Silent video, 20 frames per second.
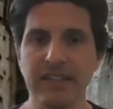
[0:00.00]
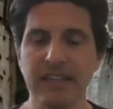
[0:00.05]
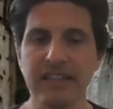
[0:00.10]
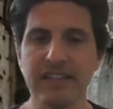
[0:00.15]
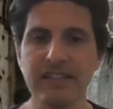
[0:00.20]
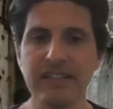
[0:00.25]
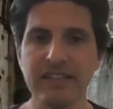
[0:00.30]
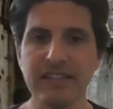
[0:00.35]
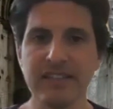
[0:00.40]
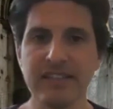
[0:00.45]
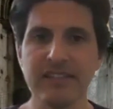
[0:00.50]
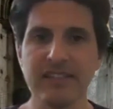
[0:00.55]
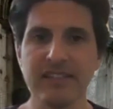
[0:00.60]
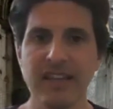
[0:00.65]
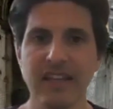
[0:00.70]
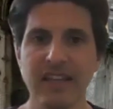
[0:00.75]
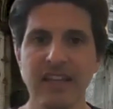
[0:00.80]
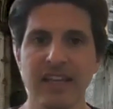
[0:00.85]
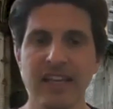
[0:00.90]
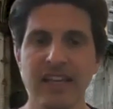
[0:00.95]
exists
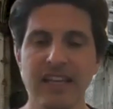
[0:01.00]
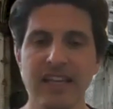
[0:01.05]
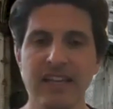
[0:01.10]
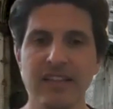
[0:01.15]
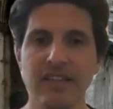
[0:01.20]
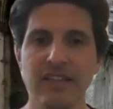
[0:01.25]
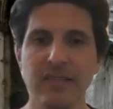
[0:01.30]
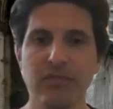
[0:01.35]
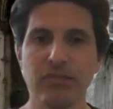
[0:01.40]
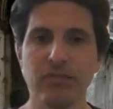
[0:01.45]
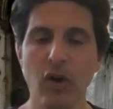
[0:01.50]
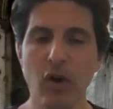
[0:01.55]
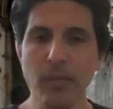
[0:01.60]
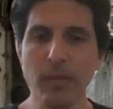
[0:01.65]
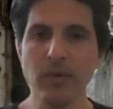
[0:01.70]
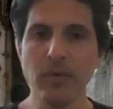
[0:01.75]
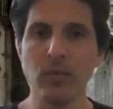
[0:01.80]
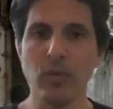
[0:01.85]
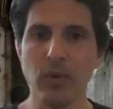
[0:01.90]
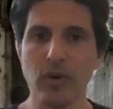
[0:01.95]
in the
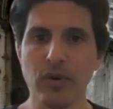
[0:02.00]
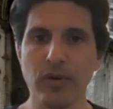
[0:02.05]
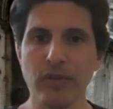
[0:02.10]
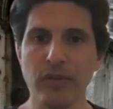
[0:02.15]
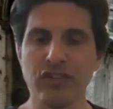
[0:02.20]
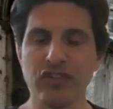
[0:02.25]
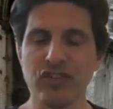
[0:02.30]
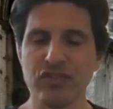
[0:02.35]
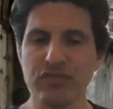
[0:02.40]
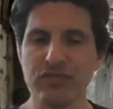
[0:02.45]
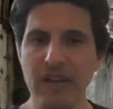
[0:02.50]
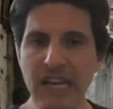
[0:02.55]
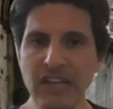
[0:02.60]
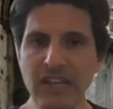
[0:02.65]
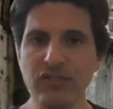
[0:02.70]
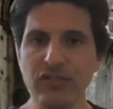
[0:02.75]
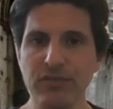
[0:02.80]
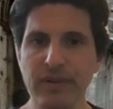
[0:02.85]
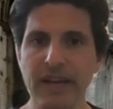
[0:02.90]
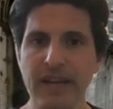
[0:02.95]
Roman world, the
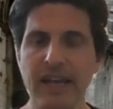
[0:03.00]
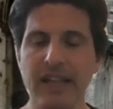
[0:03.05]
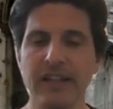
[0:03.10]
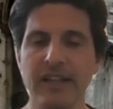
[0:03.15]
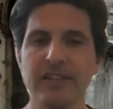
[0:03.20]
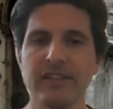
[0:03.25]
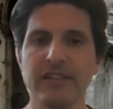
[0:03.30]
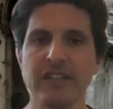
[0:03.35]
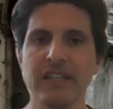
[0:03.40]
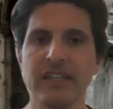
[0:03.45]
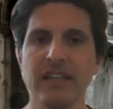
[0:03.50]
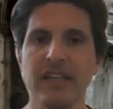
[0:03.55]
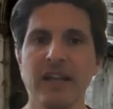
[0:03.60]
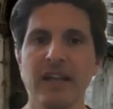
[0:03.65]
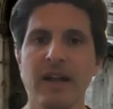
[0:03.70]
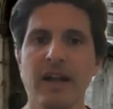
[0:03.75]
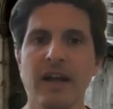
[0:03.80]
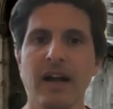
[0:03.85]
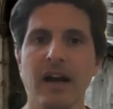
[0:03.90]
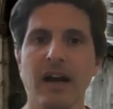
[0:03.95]
strange reality
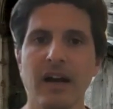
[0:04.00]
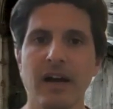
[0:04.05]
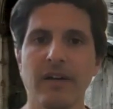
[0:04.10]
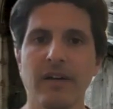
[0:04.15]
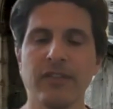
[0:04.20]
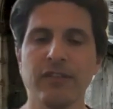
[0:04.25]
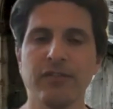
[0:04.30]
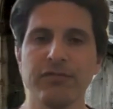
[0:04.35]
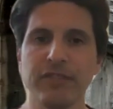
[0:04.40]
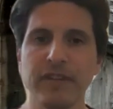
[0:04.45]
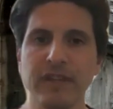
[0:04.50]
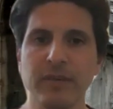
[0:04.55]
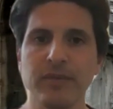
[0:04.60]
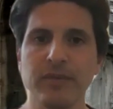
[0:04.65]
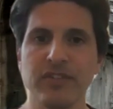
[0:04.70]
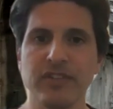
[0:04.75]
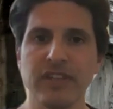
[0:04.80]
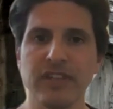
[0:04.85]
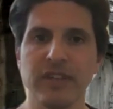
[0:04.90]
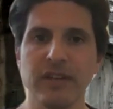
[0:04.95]
of the
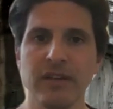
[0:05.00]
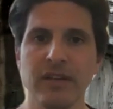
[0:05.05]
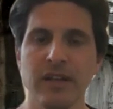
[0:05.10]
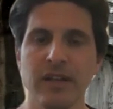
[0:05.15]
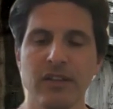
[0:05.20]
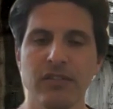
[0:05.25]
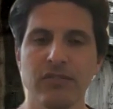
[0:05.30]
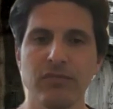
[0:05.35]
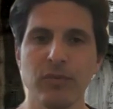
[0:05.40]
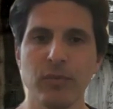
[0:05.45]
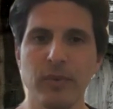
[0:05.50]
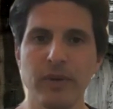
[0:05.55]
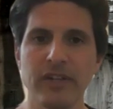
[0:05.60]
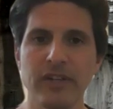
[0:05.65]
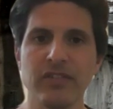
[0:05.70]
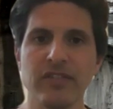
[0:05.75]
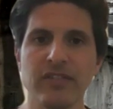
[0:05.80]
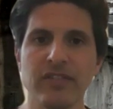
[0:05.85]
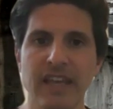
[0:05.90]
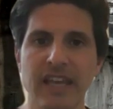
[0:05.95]
frequency through
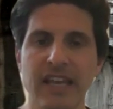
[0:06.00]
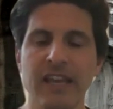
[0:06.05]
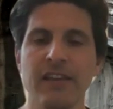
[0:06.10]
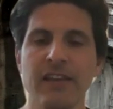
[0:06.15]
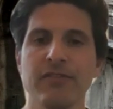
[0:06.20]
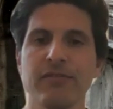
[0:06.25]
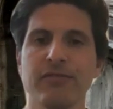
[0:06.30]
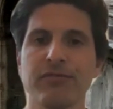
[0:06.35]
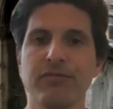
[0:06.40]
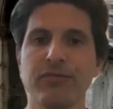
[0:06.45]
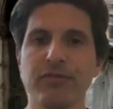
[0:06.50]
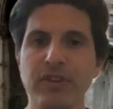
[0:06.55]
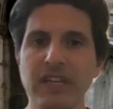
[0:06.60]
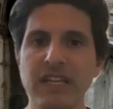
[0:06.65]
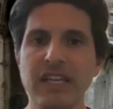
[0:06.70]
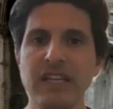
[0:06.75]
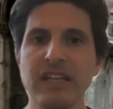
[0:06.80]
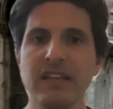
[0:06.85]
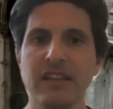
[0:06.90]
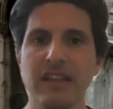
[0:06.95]
which they
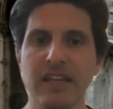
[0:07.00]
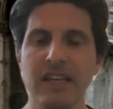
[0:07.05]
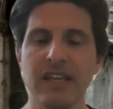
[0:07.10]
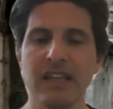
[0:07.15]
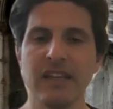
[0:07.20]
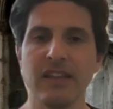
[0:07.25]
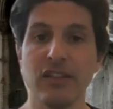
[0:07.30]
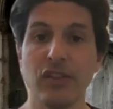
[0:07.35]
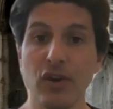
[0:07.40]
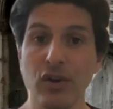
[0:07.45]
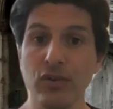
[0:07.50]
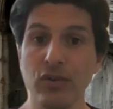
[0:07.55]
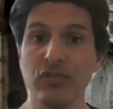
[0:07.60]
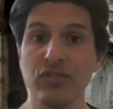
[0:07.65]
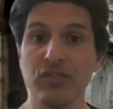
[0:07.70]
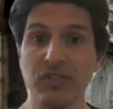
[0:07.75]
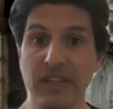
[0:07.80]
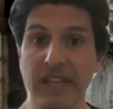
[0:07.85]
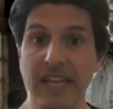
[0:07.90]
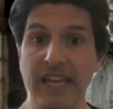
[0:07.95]
freed then
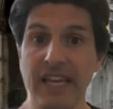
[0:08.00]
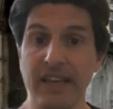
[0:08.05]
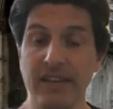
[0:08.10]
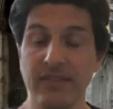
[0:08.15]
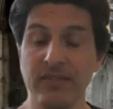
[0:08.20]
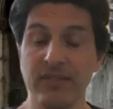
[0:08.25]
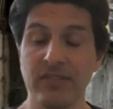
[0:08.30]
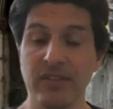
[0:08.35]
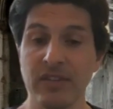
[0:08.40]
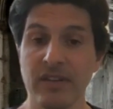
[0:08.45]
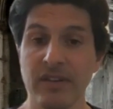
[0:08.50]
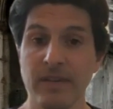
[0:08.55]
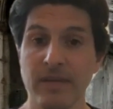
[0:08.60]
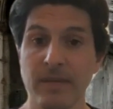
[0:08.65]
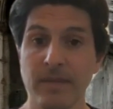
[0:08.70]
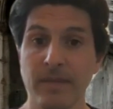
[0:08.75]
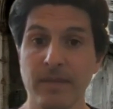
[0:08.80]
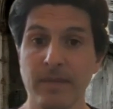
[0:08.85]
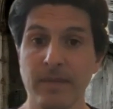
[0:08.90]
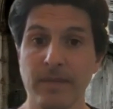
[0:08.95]
those slaves
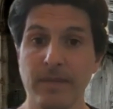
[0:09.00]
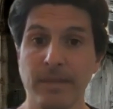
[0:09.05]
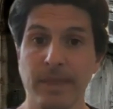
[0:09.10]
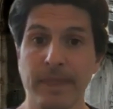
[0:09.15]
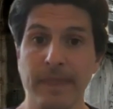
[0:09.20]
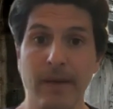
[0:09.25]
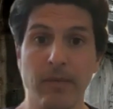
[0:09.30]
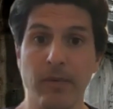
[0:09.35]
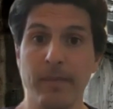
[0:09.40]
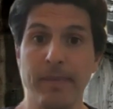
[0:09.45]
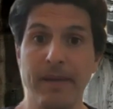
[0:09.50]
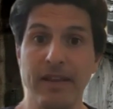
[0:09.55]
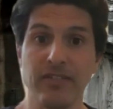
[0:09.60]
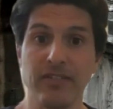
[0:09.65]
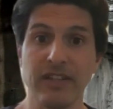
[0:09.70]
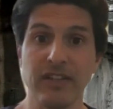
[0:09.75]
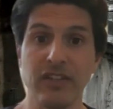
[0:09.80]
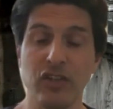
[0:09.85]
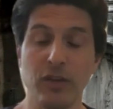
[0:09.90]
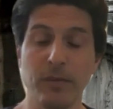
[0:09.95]
that were
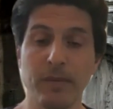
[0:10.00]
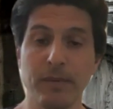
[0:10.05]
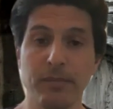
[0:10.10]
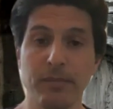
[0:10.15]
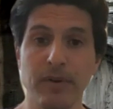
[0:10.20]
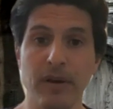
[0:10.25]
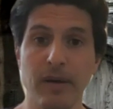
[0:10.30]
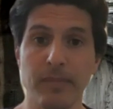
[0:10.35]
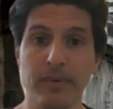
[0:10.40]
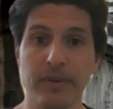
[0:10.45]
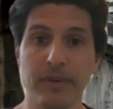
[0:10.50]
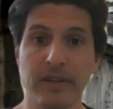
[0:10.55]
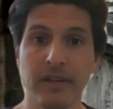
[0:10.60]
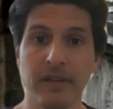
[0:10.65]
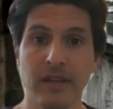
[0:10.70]
basically human property,